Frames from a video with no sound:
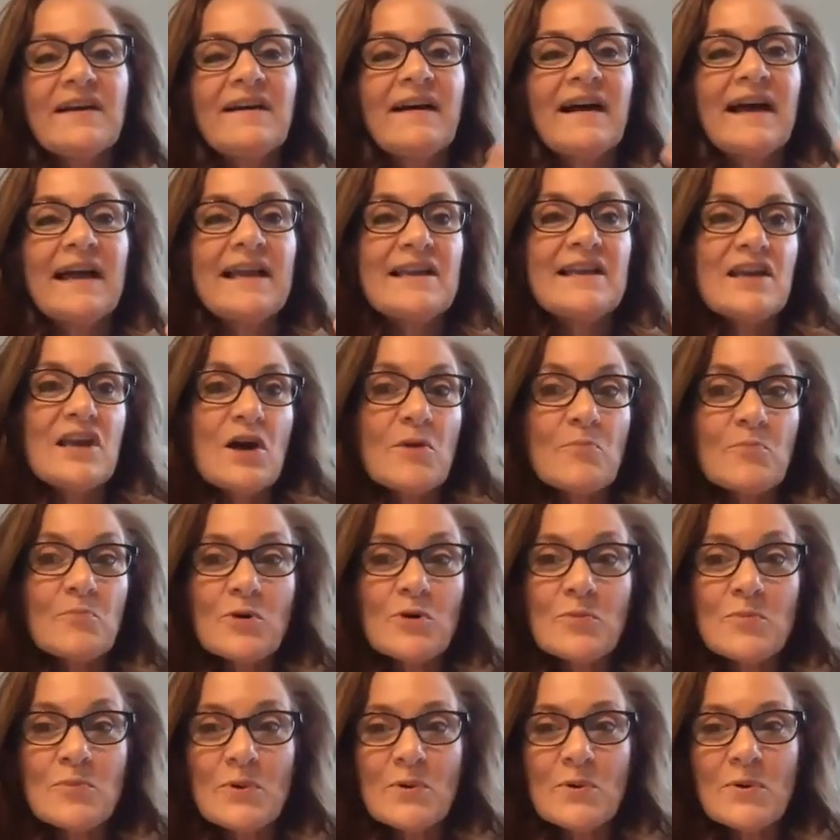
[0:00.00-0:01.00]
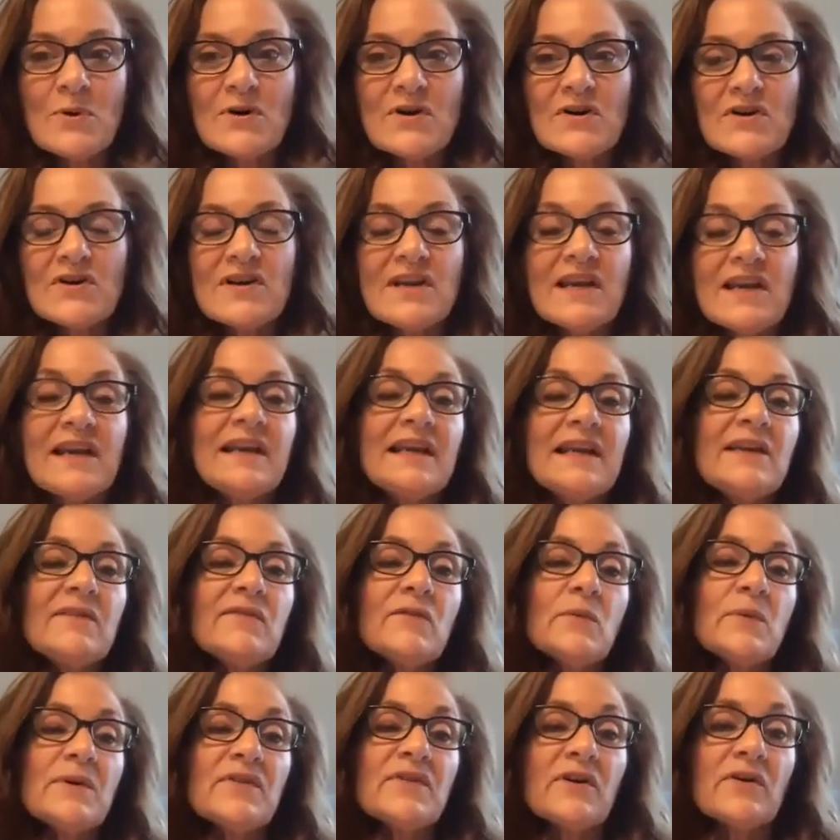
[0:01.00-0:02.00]
a number board, and
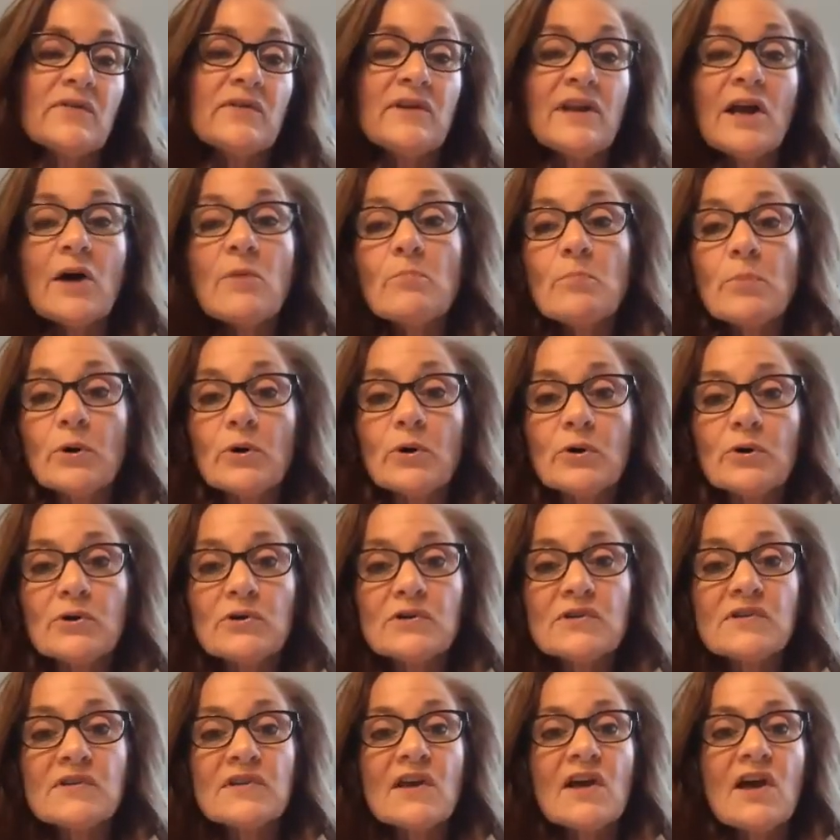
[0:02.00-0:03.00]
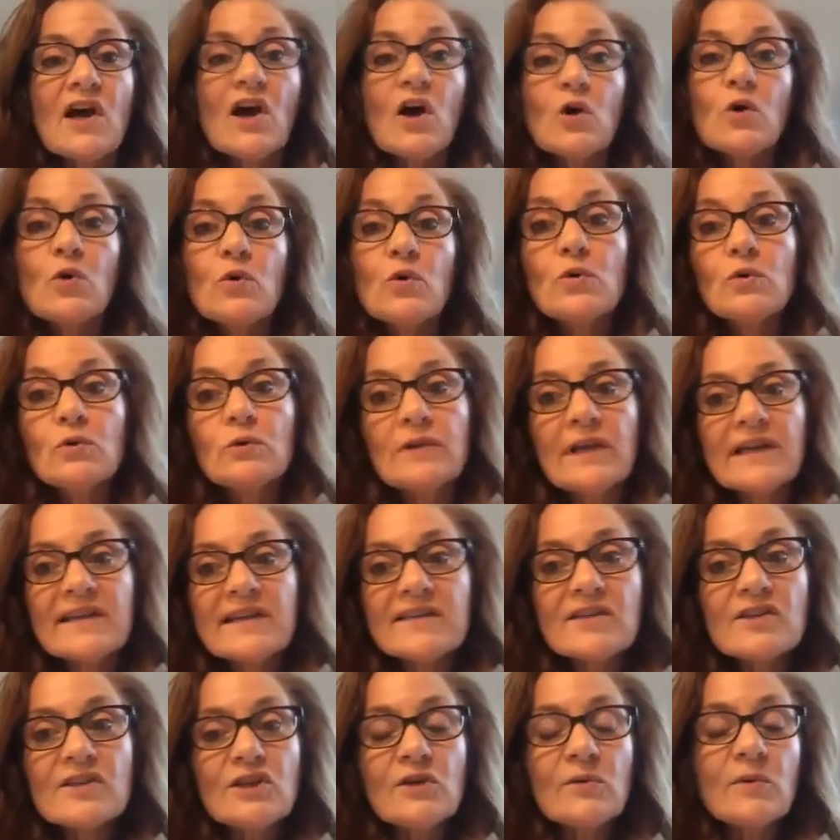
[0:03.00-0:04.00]
even with our numbers,
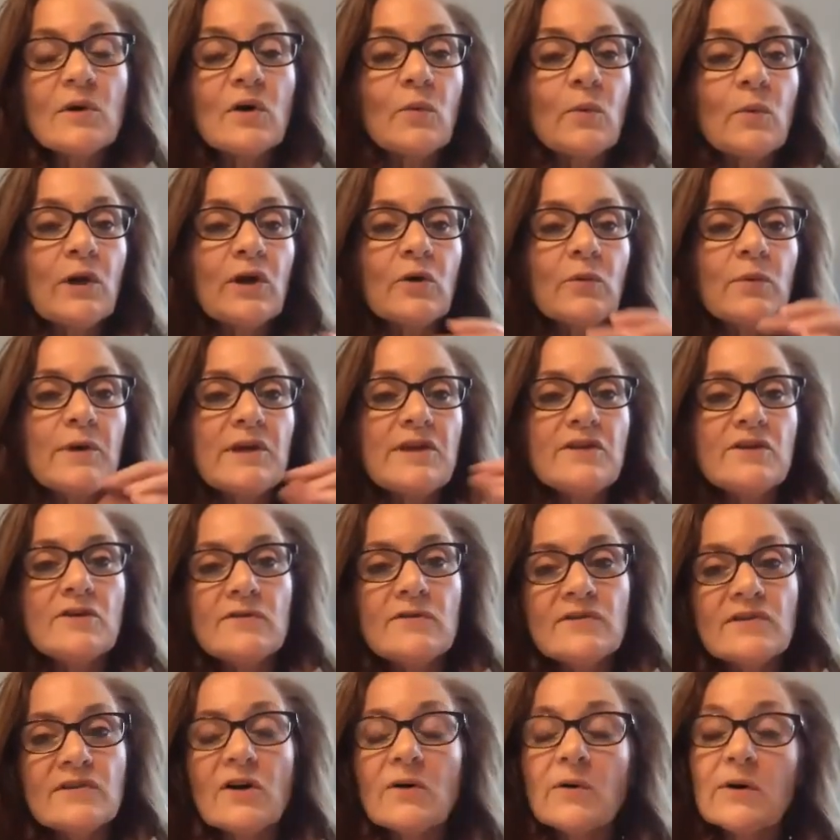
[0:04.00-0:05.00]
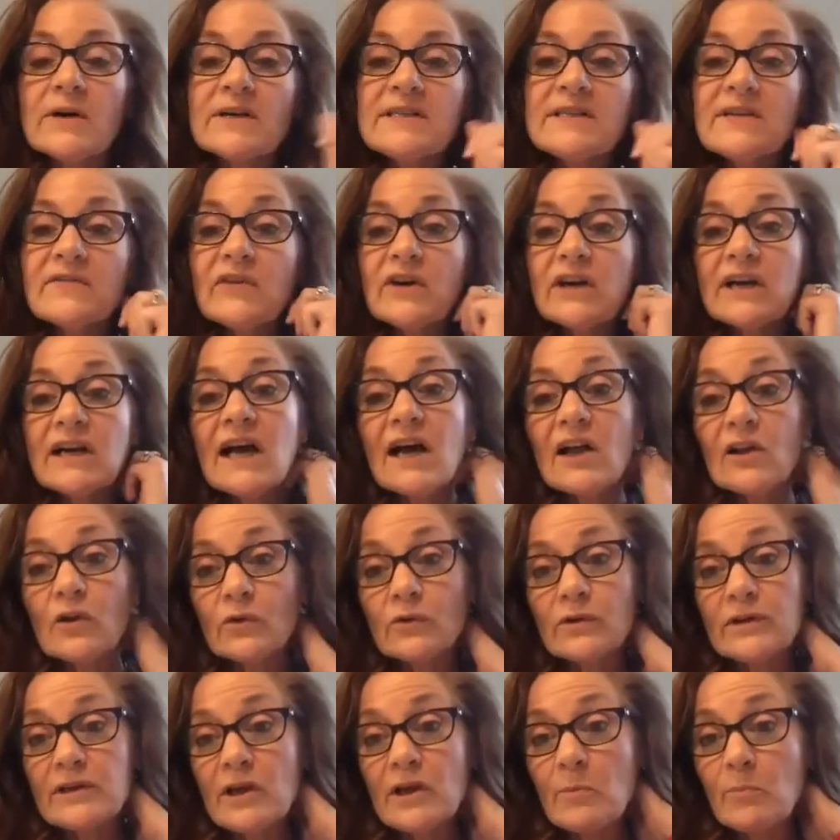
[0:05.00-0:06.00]
let's do it where we use all our different
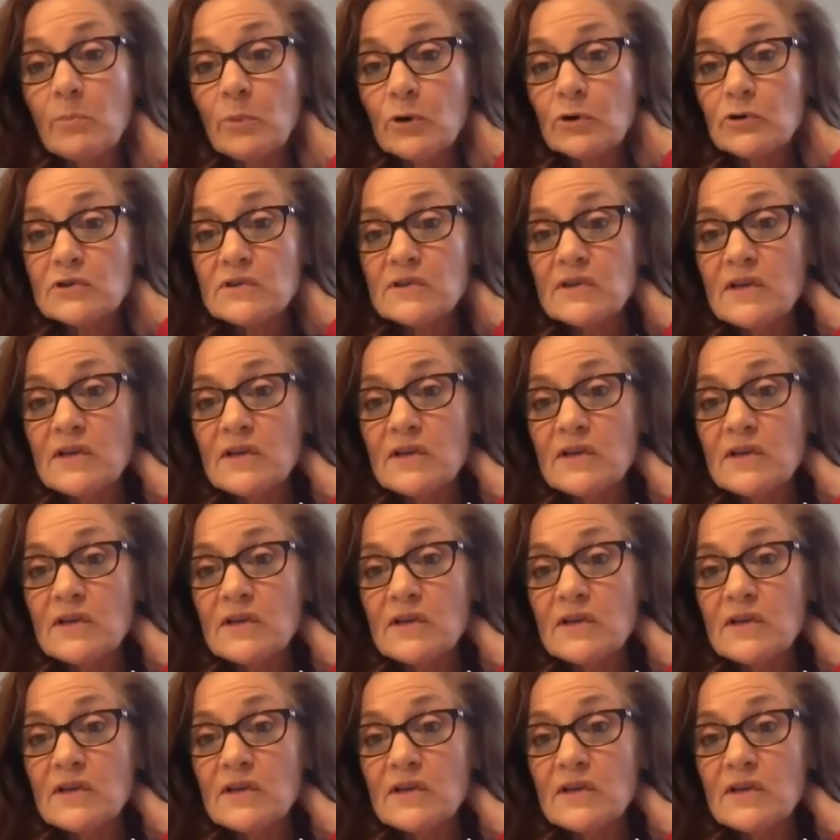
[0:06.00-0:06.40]
colored numbers.